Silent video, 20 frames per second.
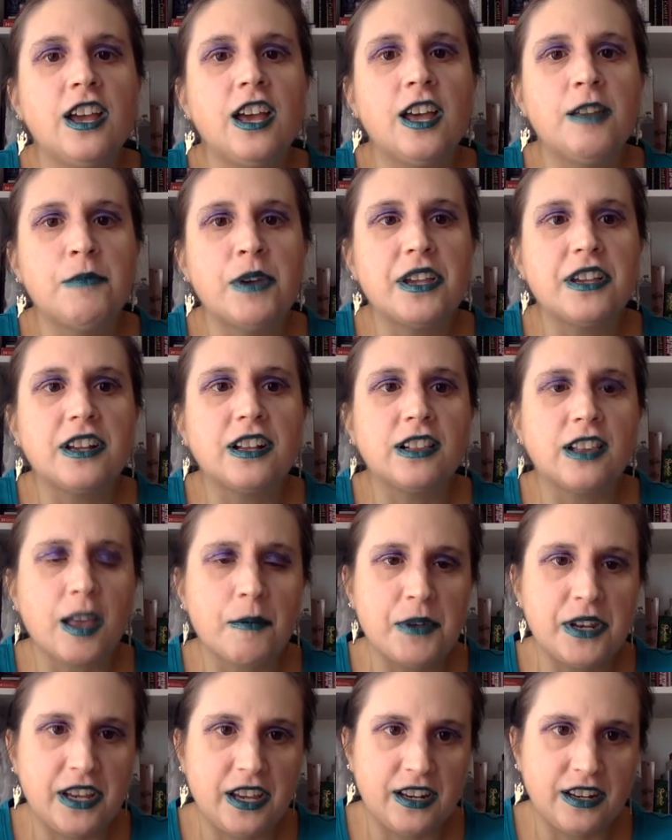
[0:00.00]
and making
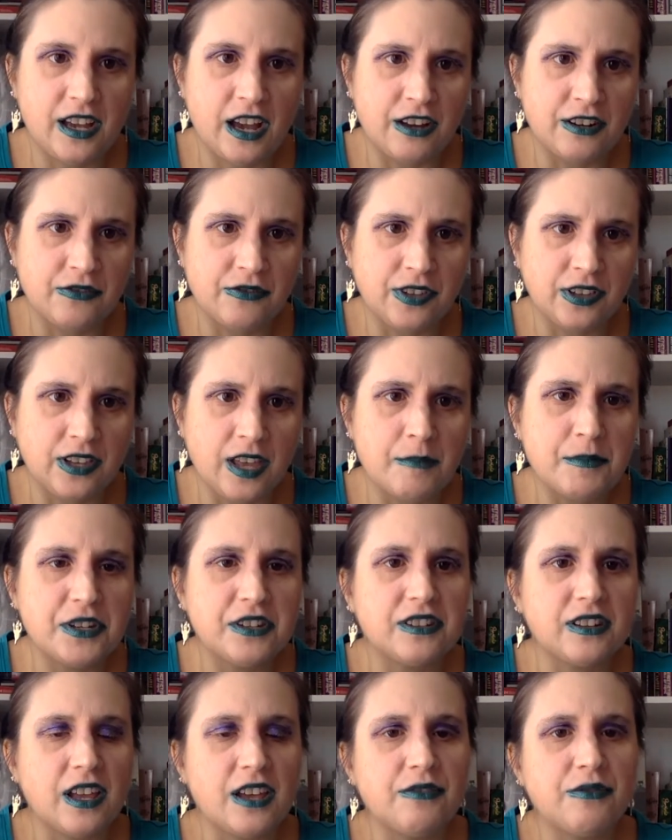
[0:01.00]
lemonade out of the
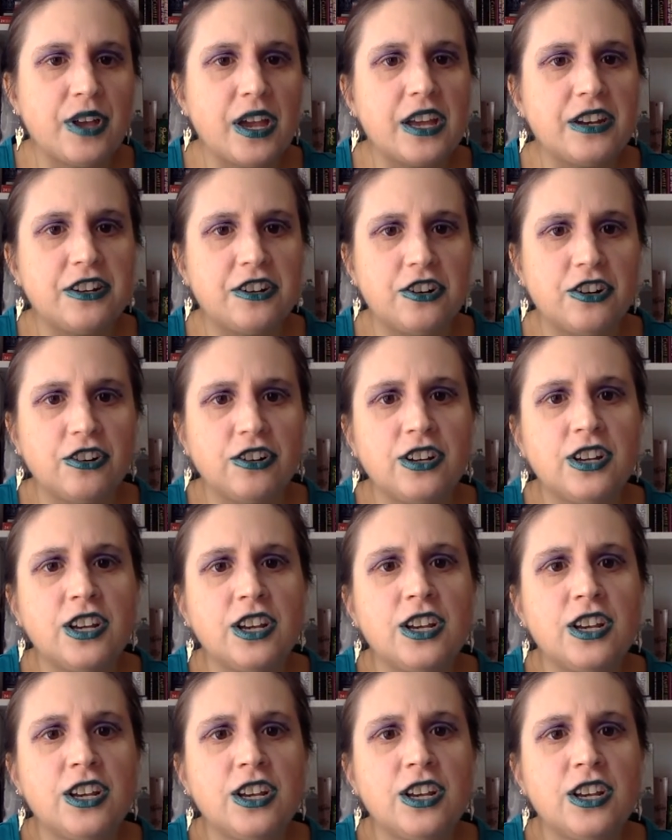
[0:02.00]
lemons life handed her.